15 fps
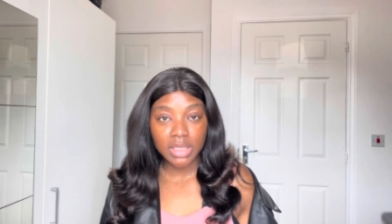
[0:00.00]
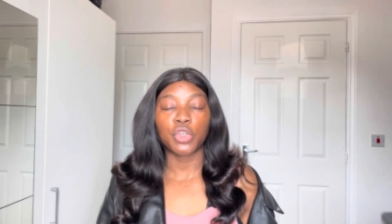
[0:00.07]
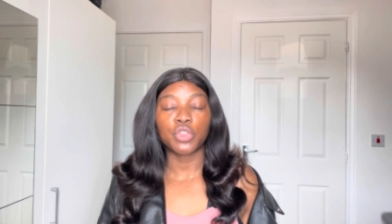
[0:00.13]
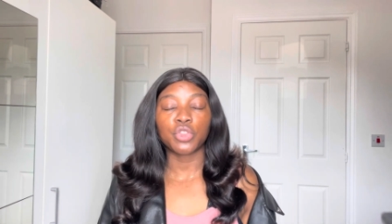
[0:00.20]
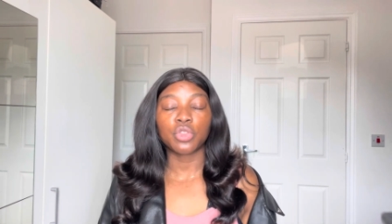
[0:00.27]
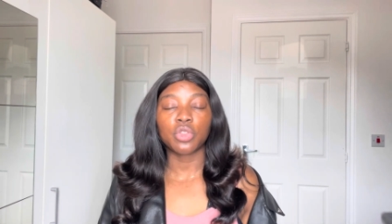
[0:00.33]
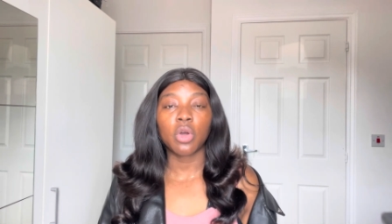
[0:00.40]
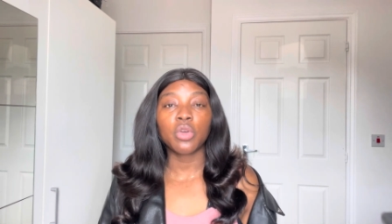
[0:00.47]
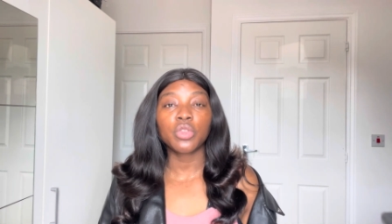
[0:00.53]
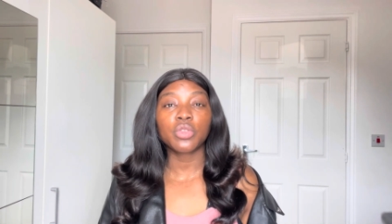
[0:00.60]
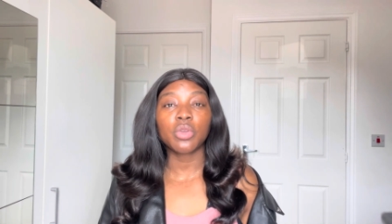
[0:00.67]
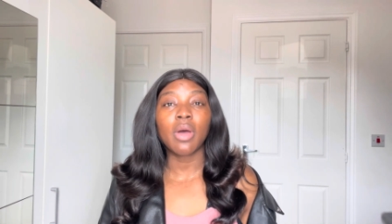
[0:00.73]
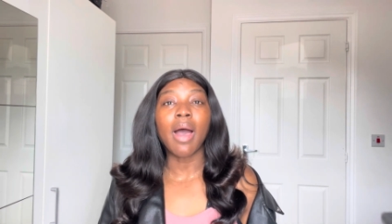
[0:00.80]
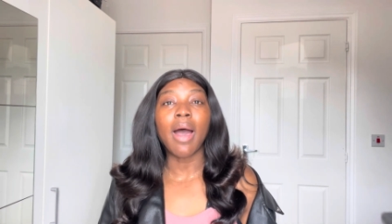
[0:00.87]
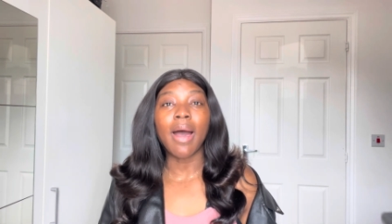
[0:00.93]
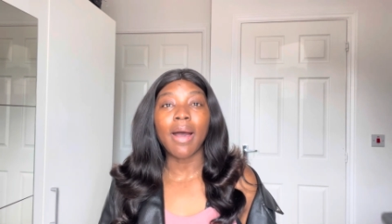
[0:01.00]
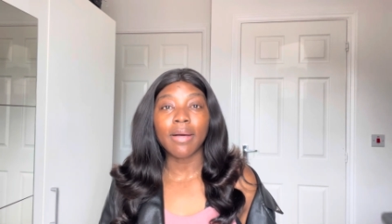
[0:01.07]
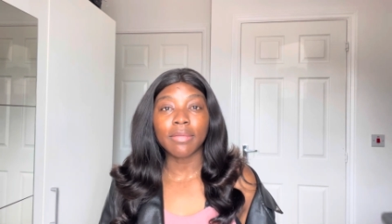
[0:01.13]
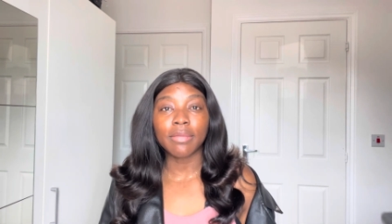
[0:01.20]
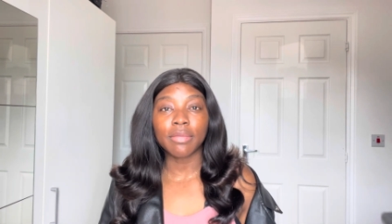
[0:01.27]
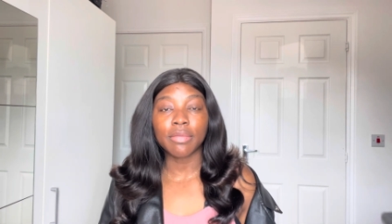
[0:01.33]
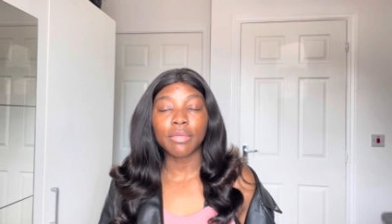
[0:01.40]
You should also
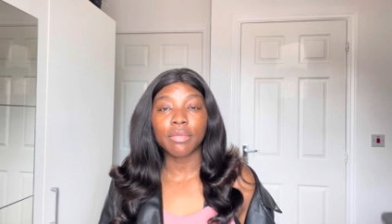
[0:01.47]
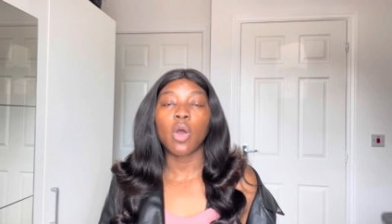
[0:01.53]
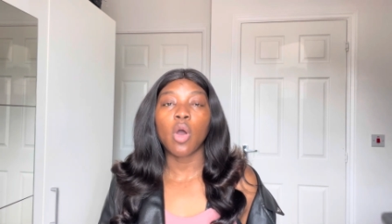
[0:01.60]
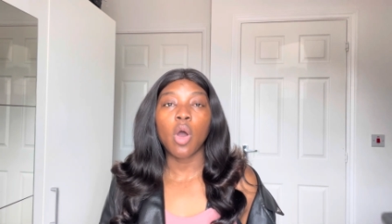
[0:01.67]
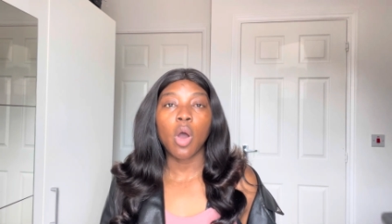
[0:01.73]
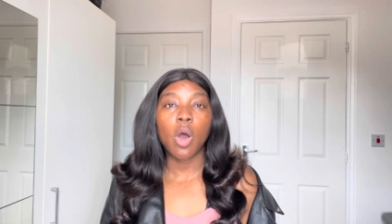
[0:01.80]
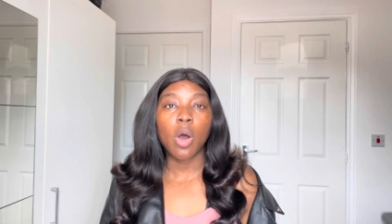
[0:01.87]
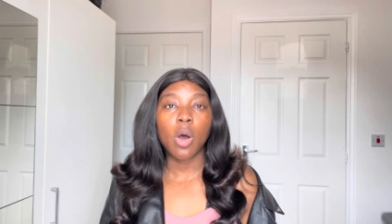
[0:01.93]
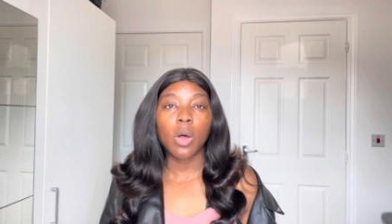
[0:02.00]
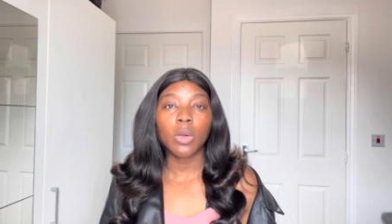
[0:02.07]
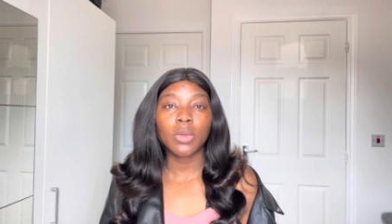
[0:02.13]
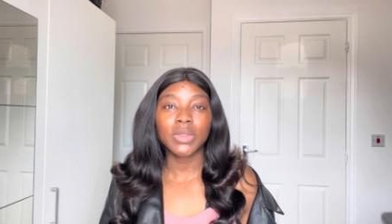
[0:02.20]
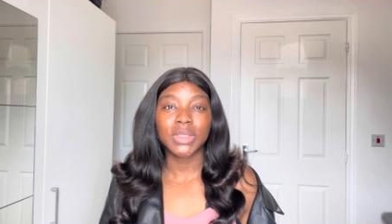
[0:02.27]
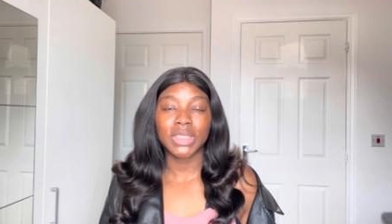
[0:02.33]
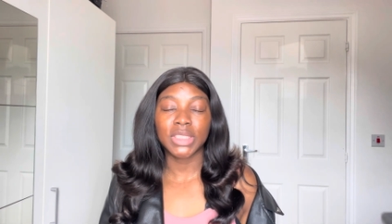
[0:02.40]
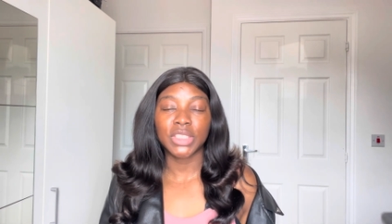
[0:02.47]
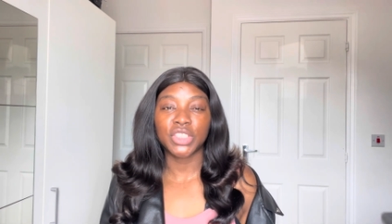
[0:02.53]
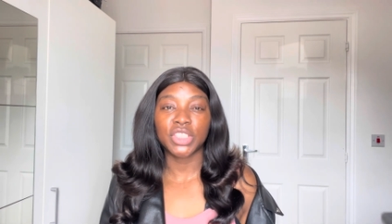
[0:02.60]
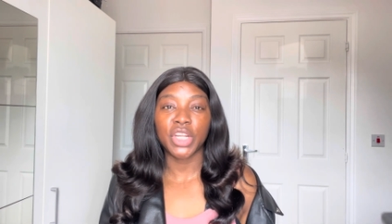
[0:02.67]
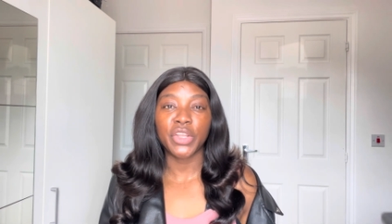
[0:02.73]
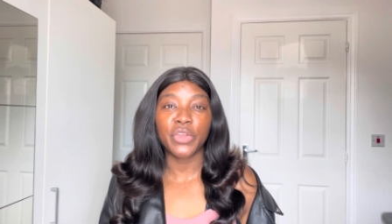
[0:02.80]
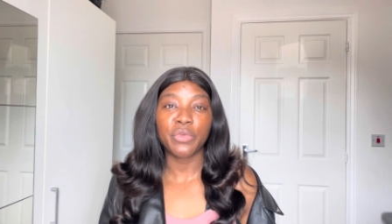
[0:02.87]
have all the
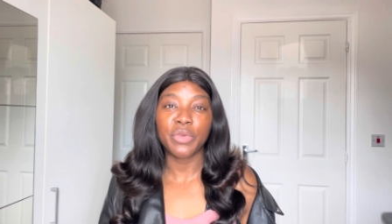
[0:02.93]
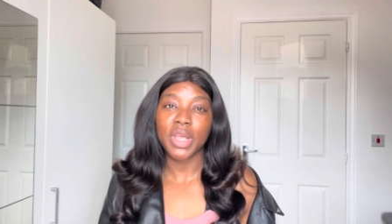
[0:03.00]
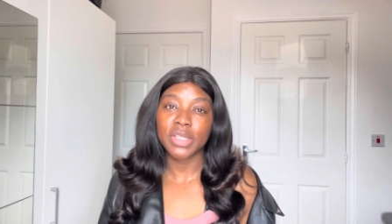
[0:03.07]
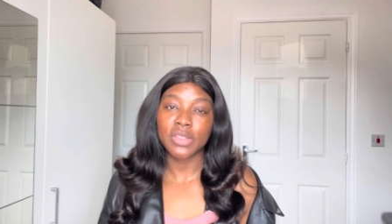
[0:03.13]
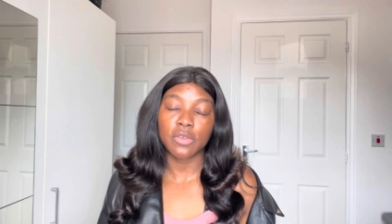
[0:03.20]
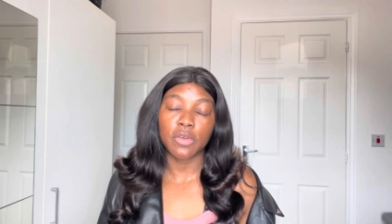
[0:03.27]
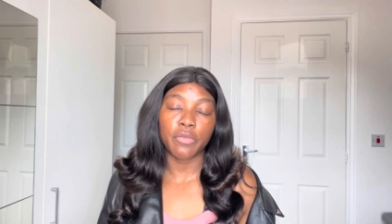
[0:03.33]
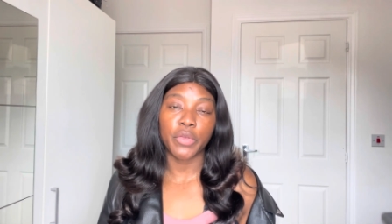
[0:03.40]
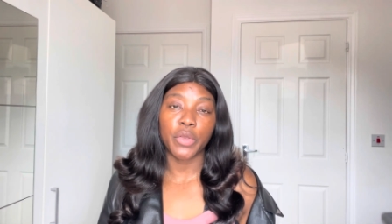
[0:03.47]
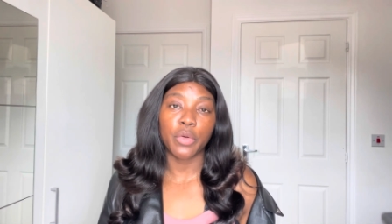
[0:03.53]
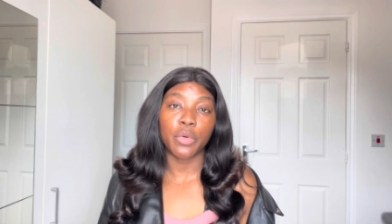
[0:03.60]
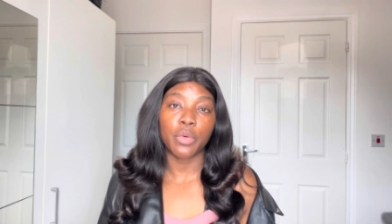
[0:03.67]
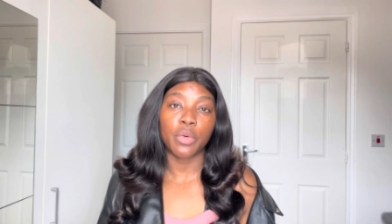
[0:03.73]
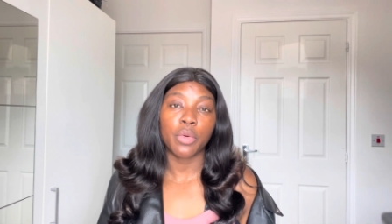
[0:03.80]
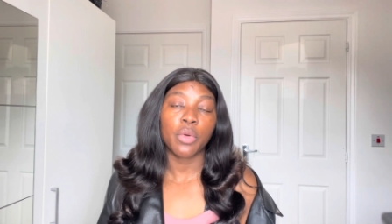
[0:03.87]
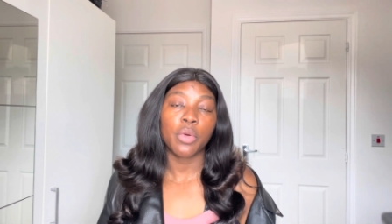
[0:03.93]
genuineness of your